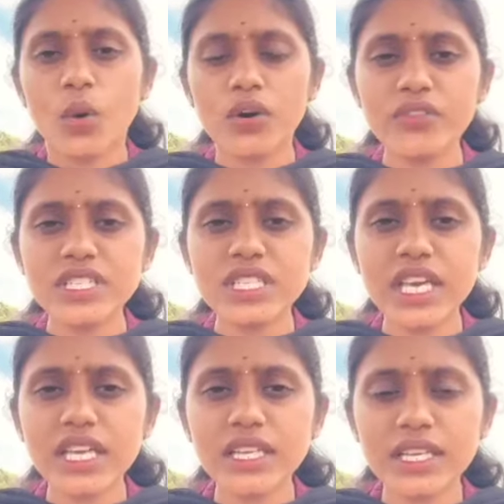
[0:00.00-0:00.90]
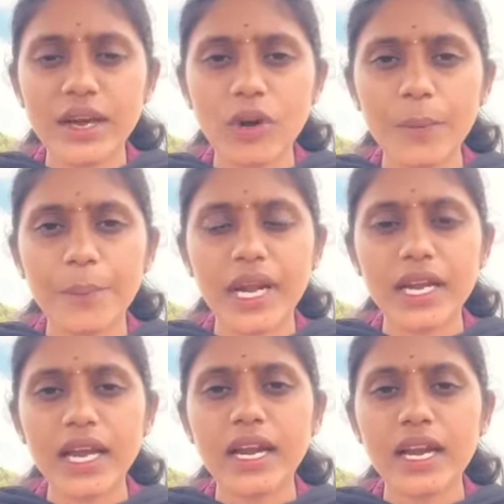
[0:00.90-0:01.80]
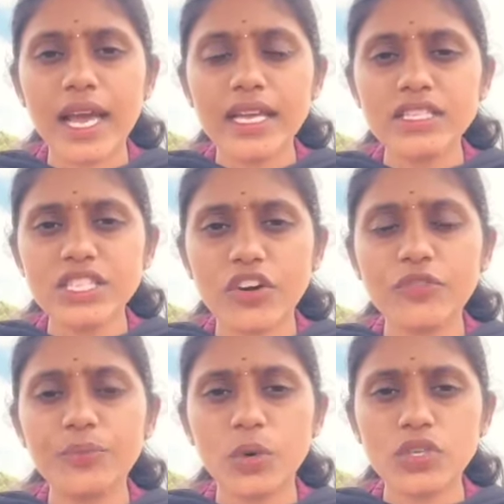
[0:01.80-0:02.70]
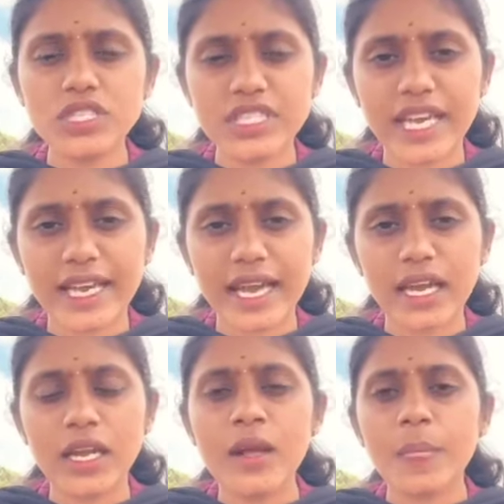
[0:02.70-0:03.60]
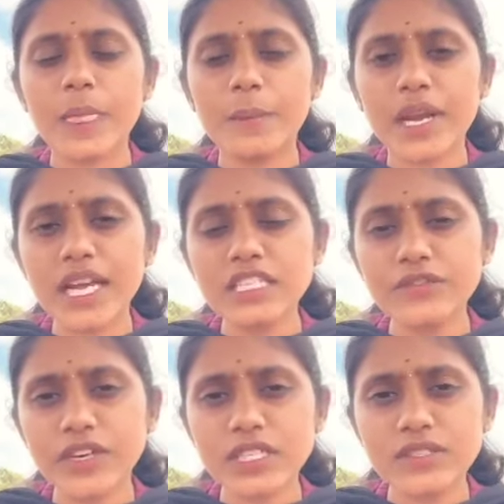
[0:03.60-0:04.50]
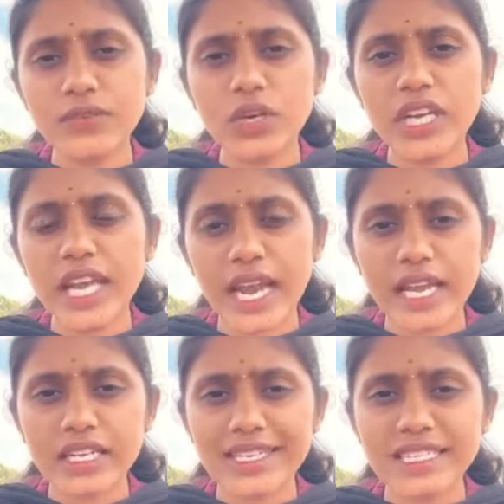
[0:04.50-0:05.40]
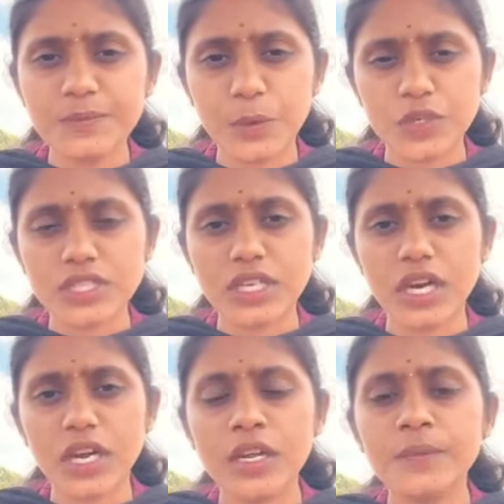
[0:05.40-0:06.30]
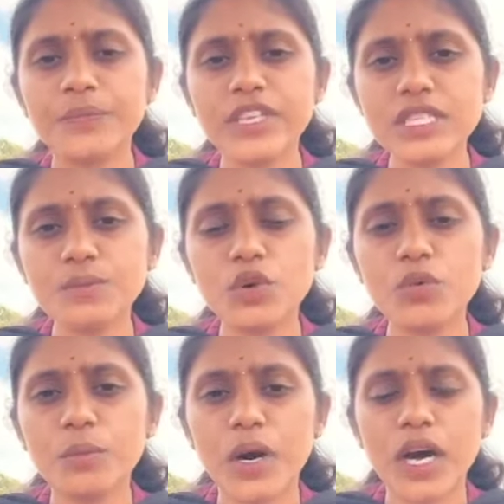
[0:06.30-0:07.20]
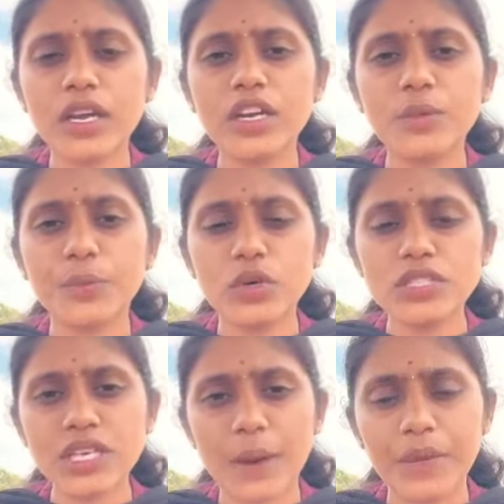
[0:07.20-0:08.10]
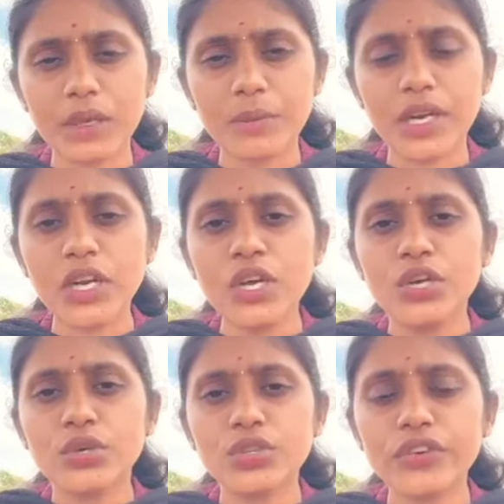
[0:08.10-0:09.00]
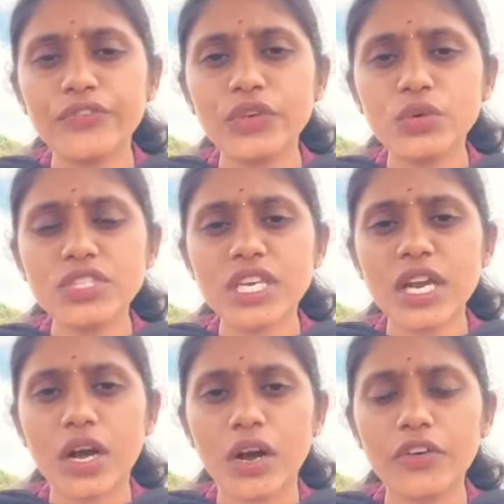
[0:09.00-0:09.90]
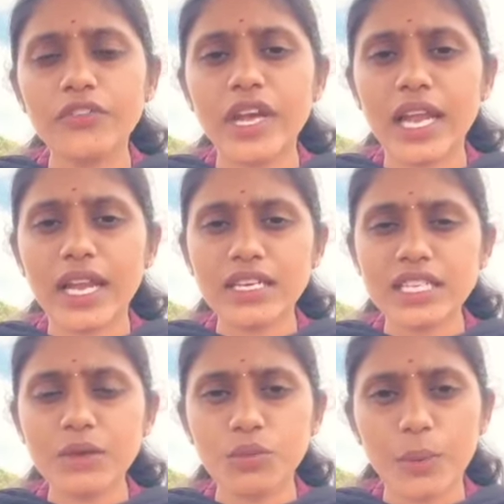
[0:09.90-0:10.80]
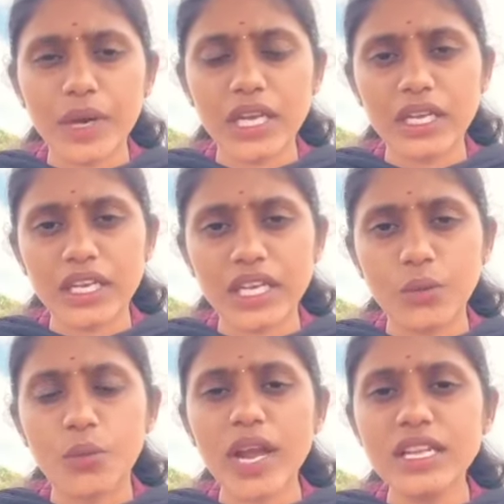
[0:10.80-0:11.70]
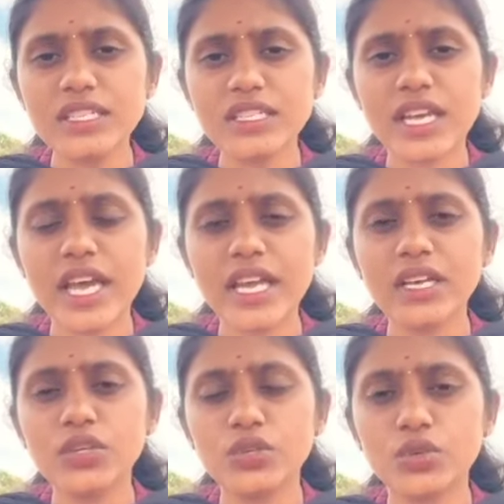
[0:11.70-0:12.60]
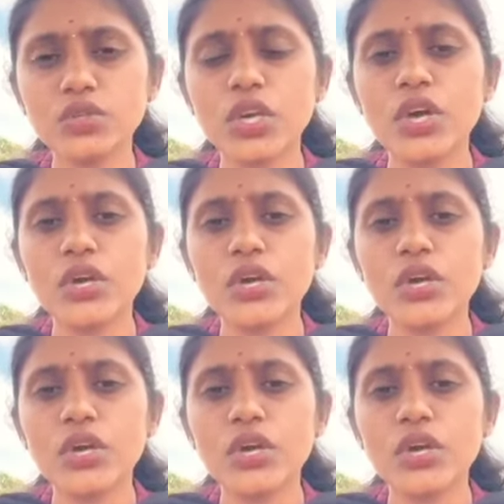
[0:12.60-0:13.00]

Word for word: overseeing the development and launch of Porsche Taycan, the brand's first fully electric sports car. This move marked Porsche's commitment to the future of electric mobility while staying true